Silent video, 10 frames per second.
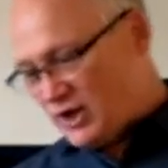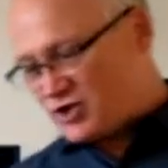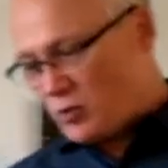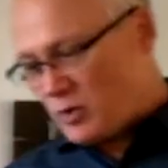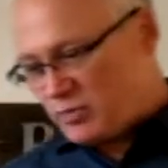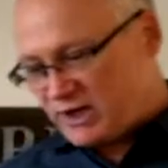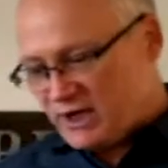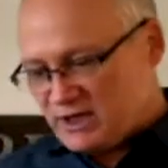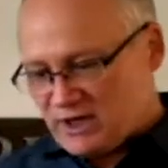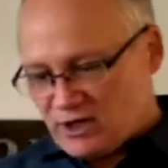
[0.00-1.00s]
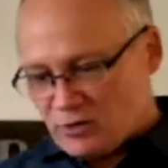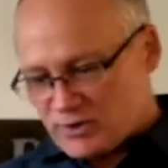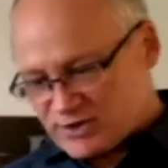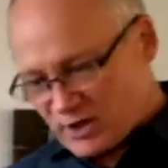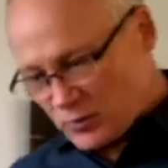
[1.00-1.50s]
And so we begin here
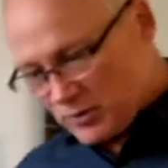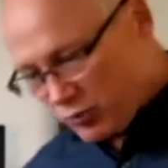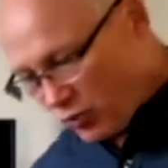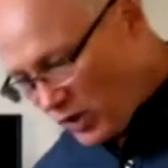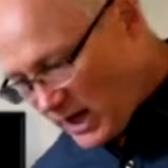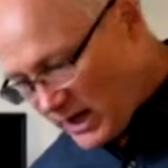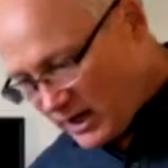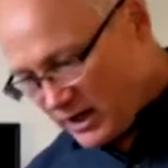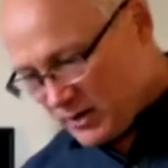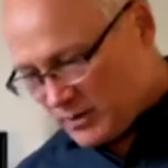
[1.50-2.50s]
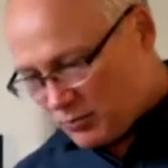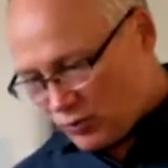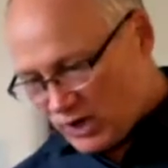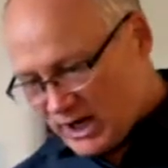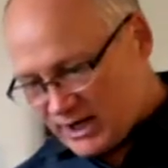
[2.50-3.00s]
and we say, we pray and we
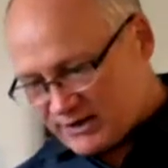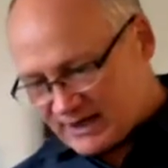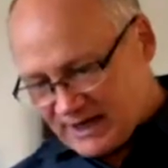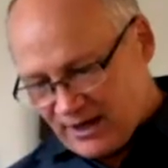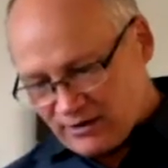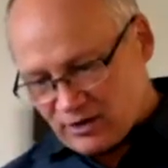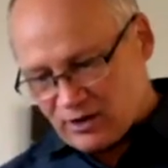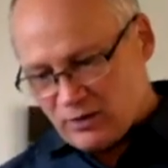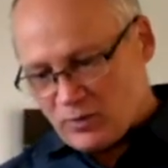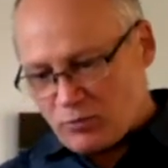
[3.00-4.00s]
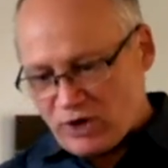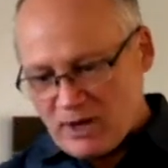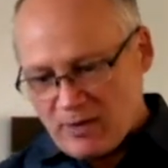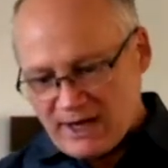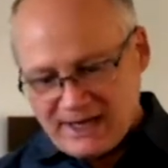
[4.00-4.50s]
pray together. We
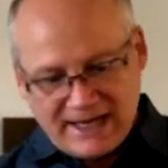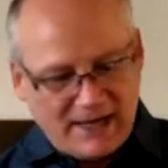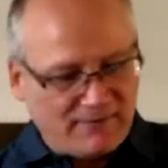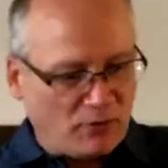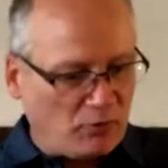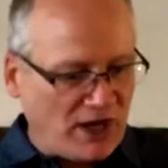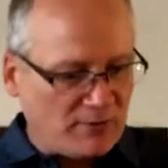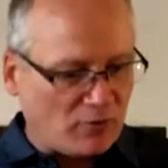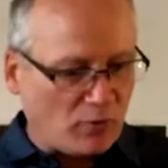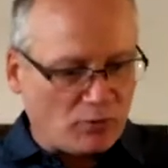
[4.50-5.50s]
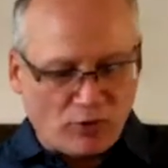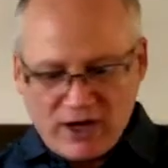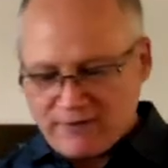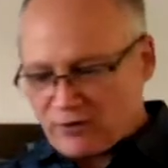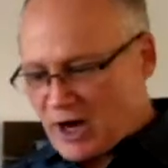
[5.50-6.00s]
pray by name for people. We
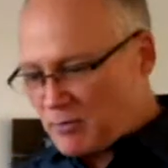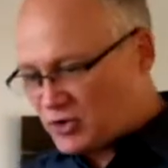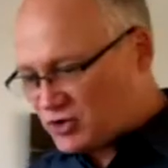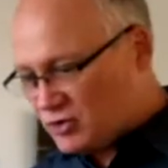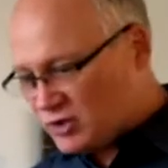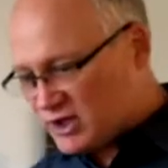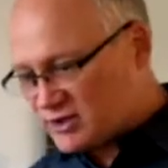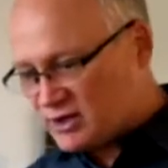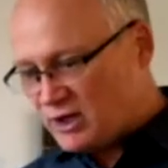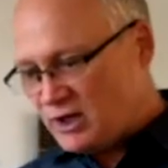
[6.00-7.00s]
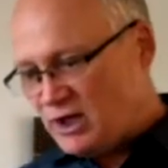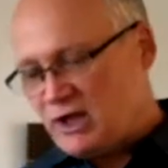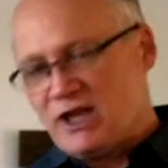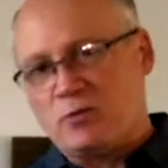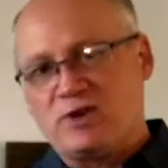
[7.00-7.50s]
pray for opportunities
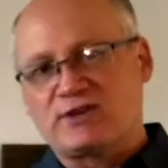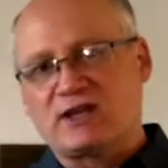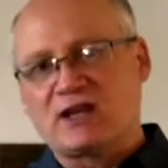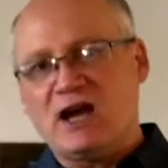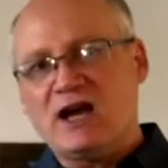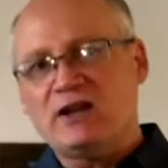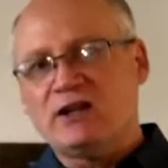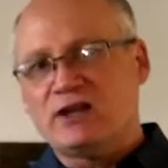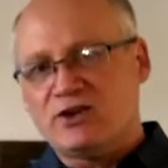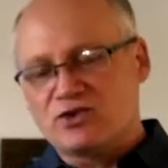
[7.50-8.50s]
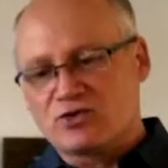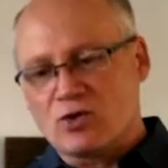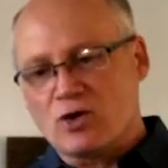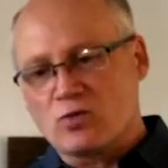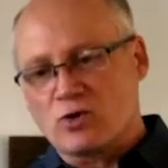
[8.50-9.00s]
and we say, God, it is
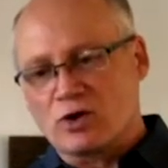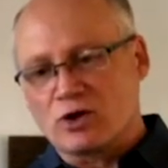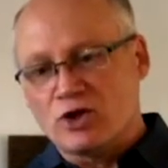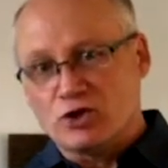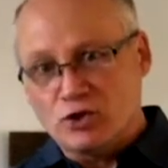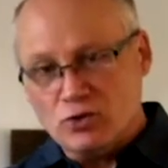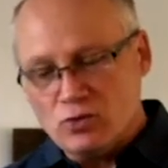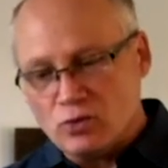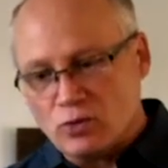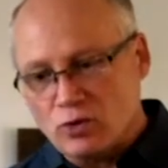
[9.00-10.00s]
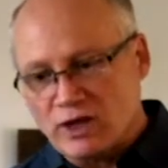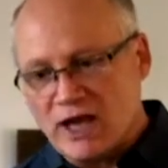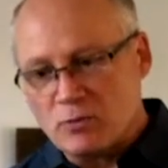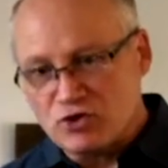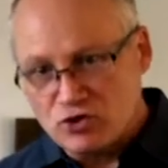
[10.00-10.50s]
your work. You,
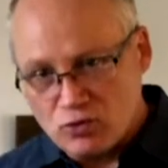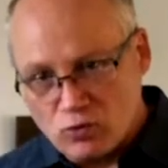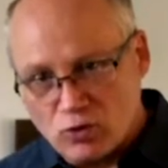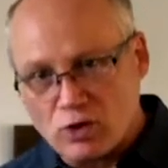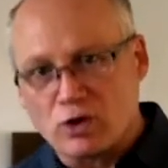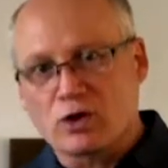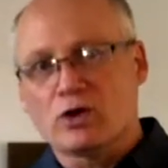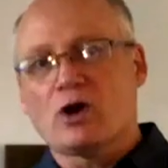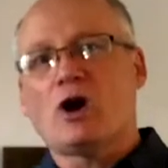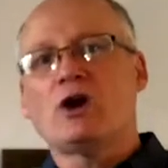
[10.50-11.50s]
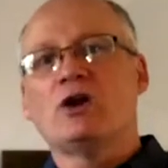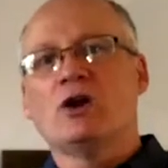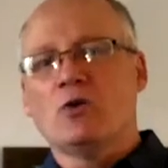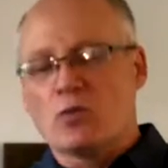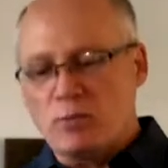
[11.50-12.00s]
God, would you work
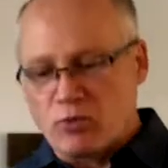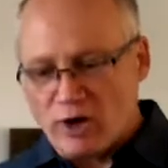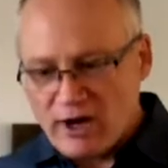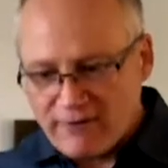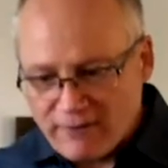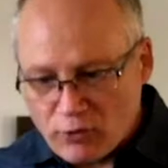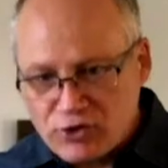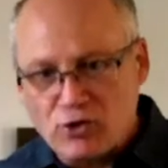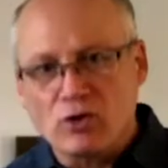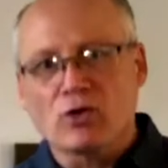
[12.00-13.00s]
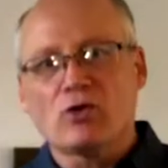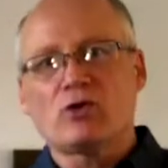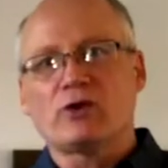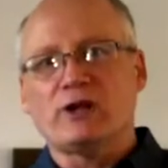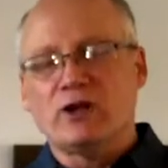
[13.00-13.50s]
on, we pray for your
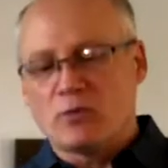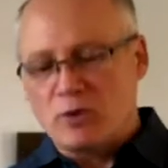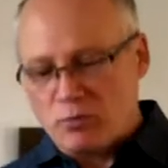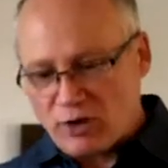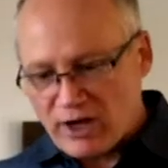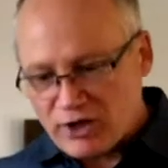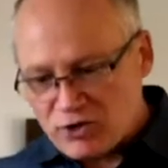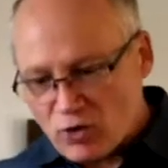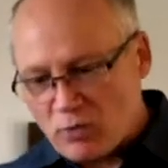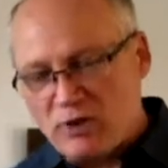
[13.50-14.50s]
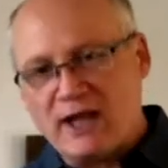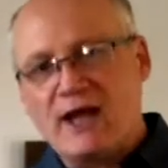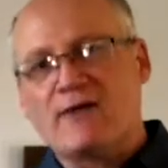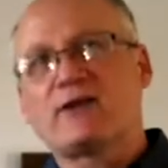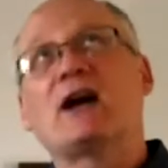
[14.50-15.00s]
glory. We pray on your behalf.